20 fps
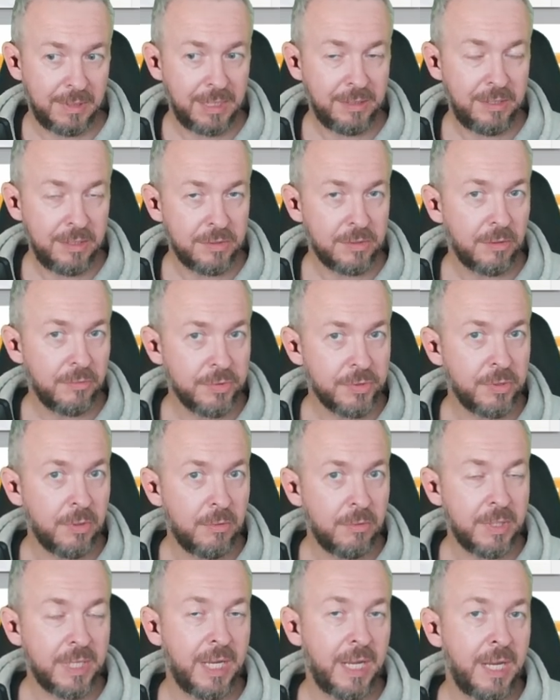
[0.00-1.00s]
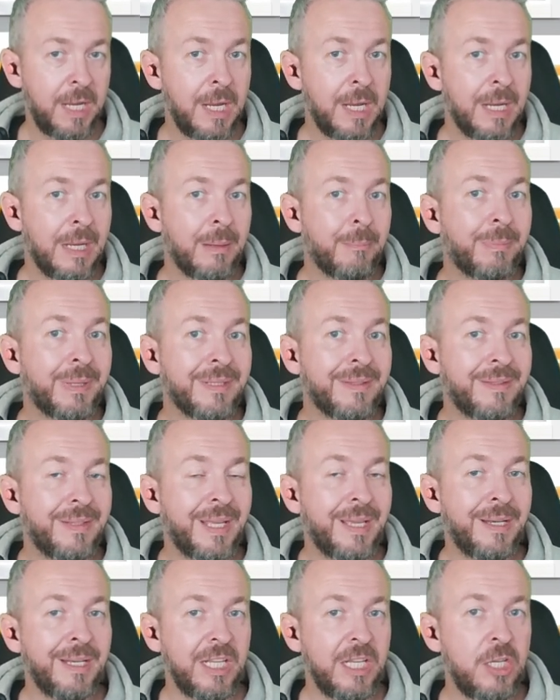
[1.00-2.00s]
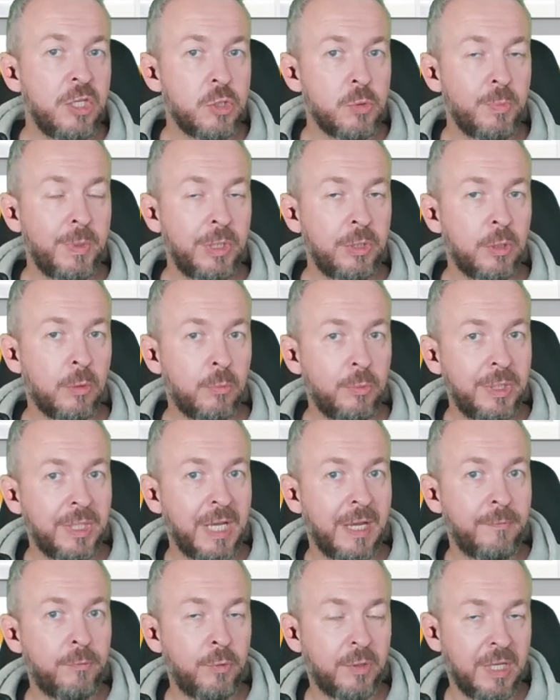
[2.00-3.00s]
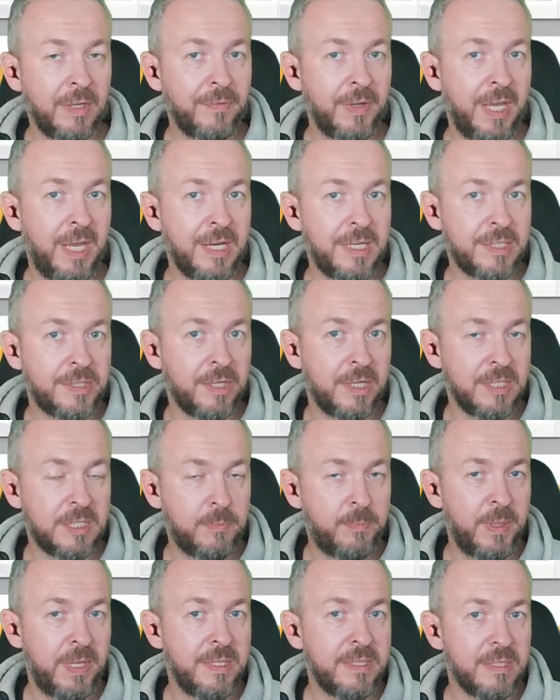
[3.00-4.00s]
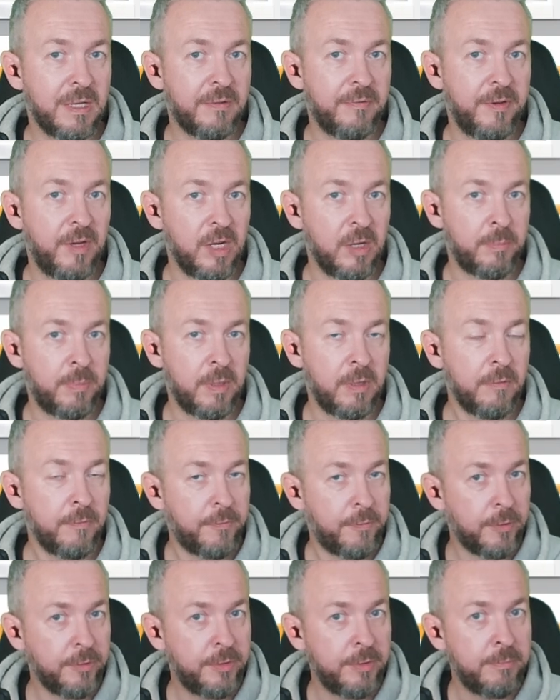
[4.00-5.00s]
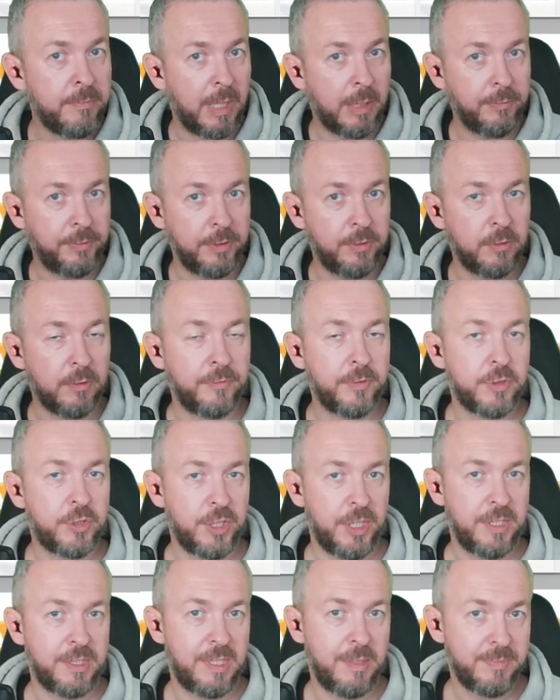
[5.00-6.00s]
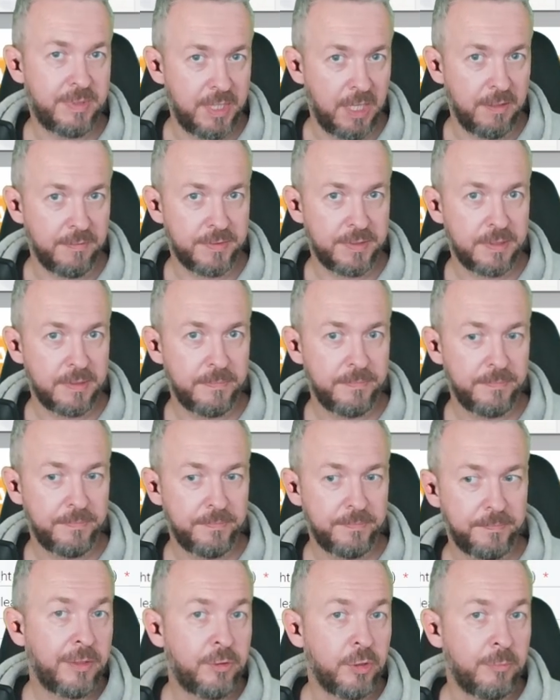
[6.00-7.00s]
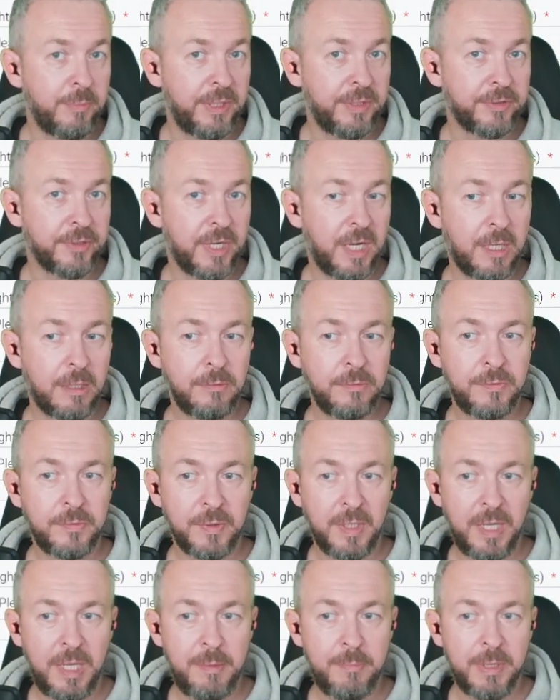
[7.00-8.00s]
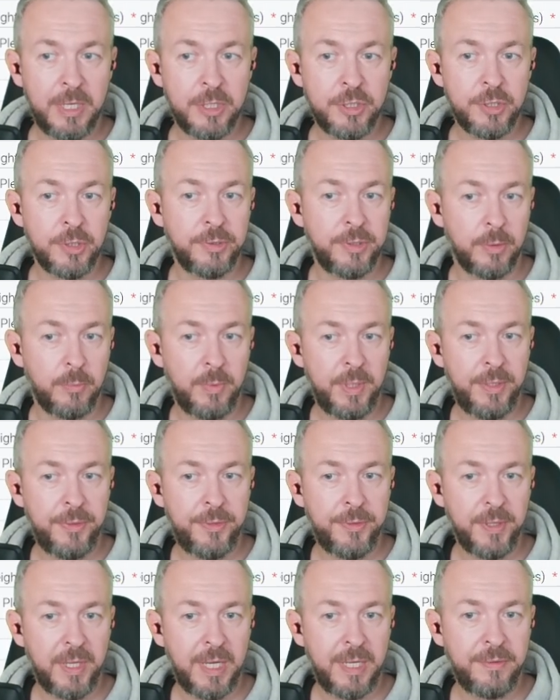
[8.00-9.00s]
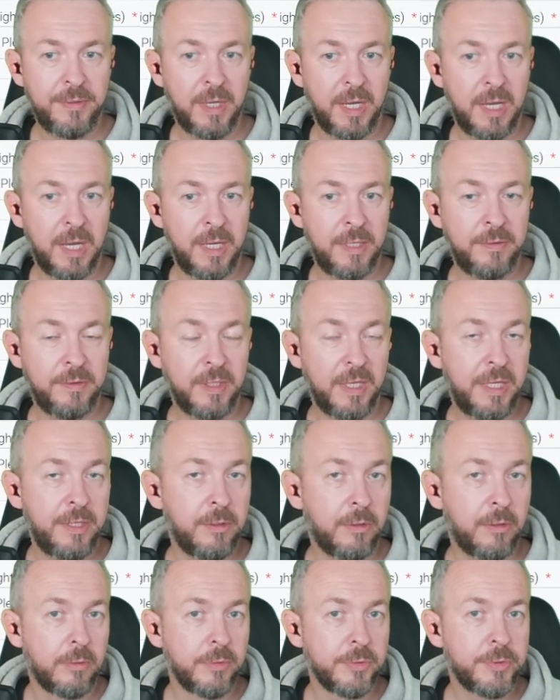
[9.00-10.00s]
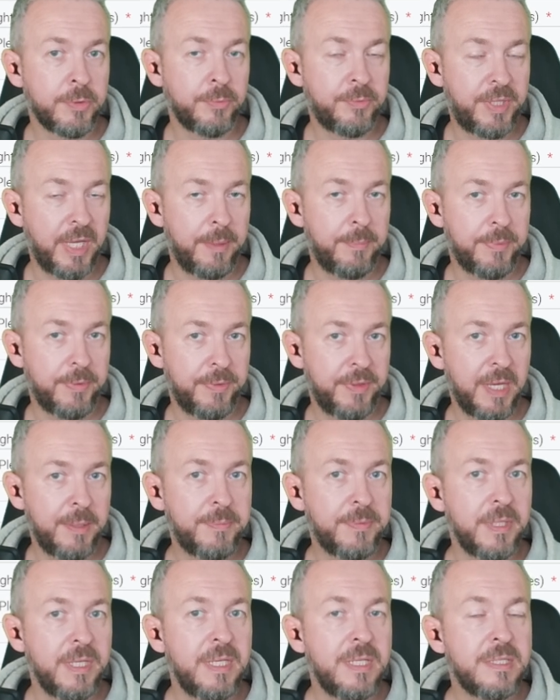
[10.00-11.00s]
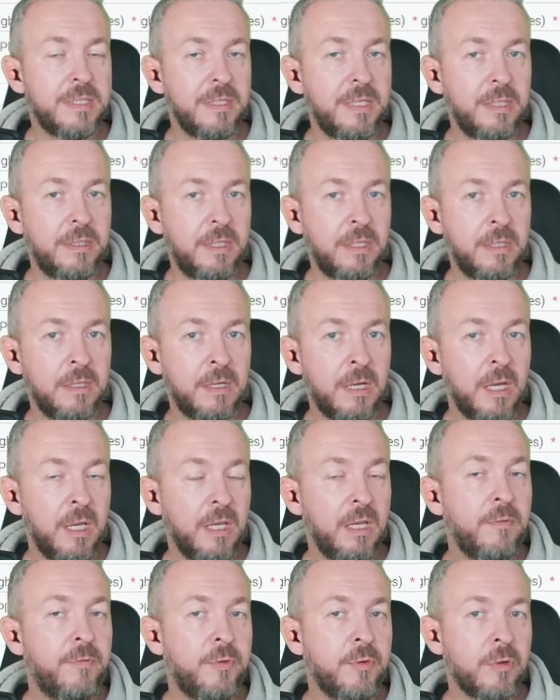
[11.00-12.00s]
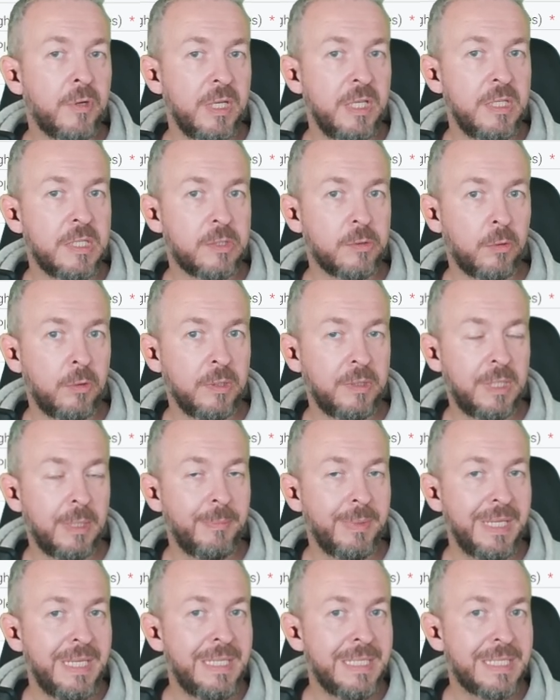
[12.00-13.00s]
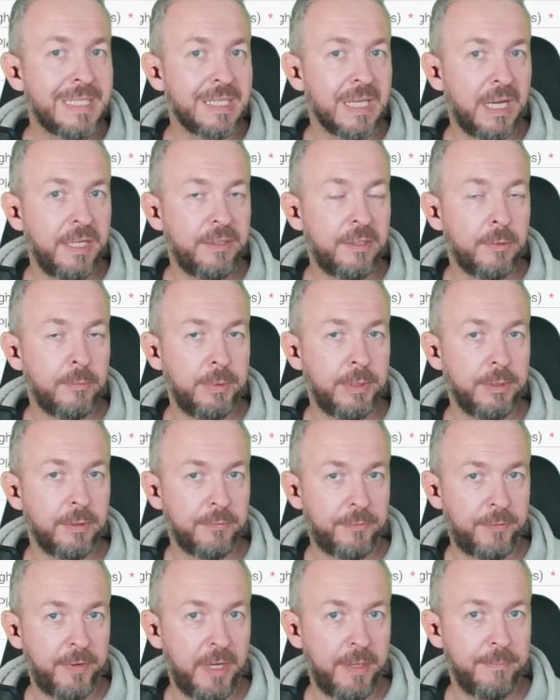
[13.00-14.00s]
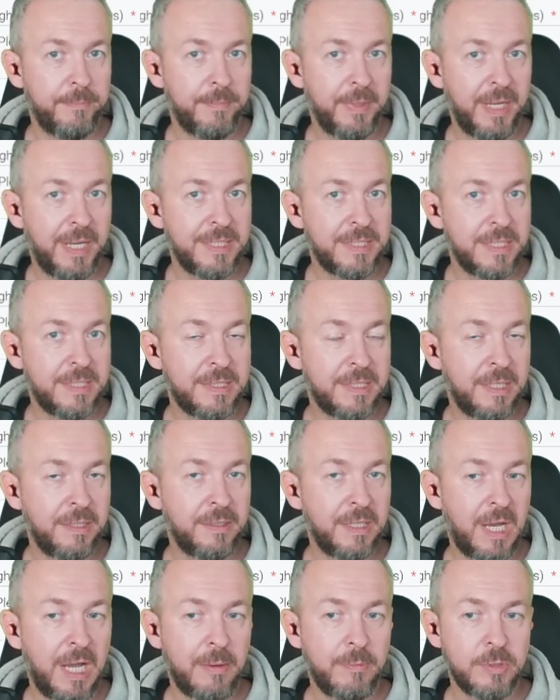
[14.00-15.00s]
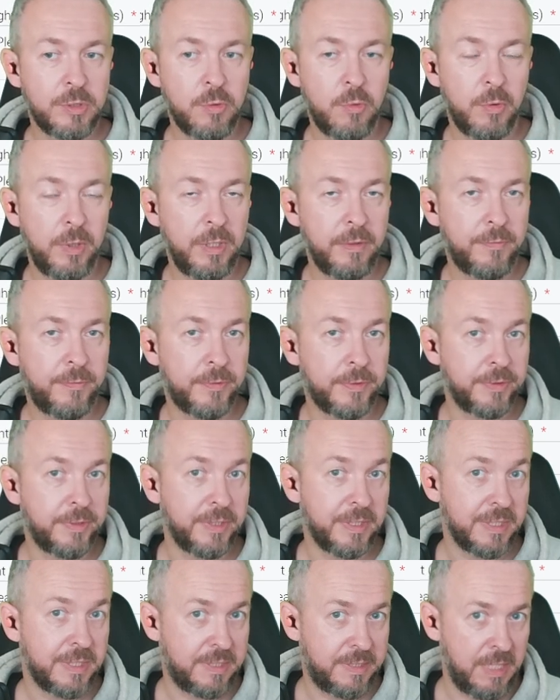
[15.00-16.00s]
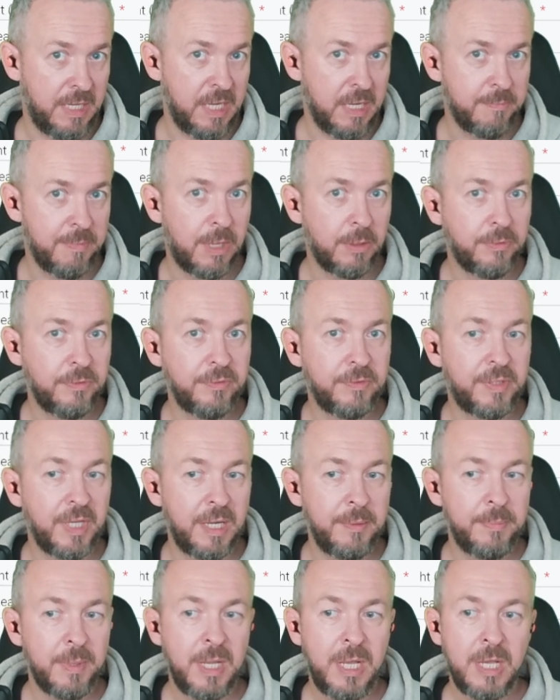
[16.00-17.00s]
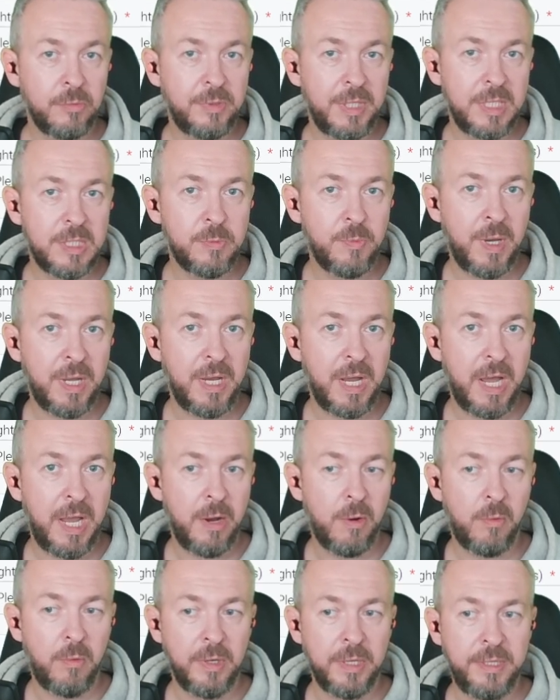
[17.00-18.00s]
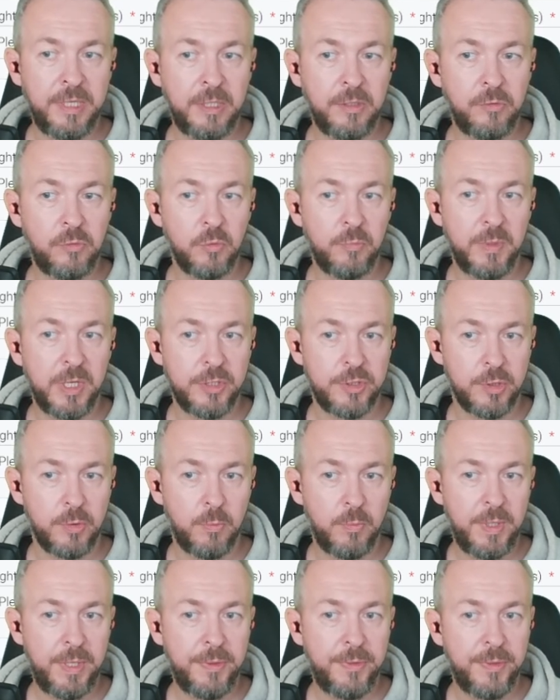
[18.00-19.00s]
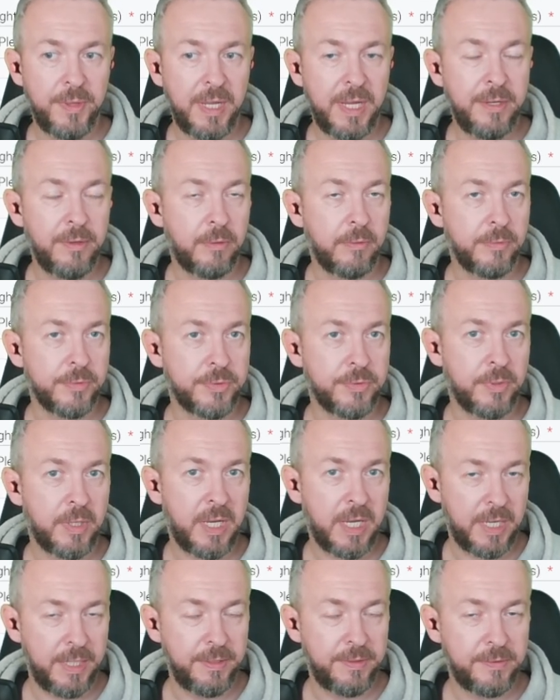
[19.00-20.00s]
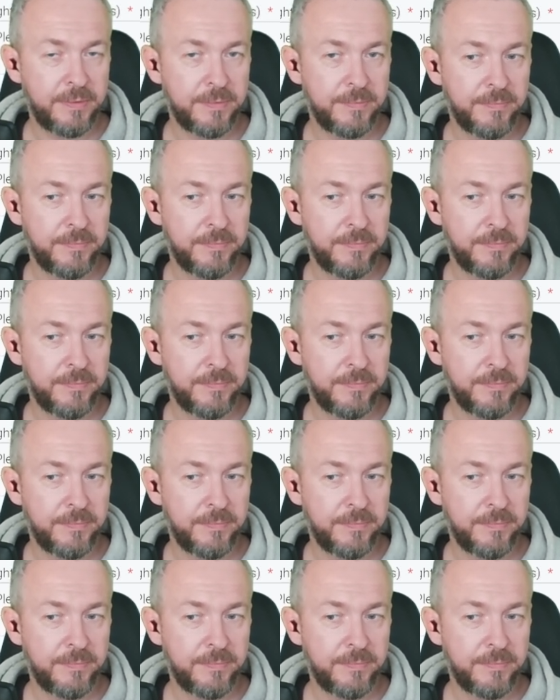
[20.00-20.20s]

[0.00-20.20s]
that is also okay, but then each window would have to have extra space available for the mounting of the shades themselves. Get your meter out and measure the width and the height also depth. Depth is needing if you are installing them inside the window frame. As I said, I was going for the ceiling mounting type, so that's why I only needed to measure width and also height.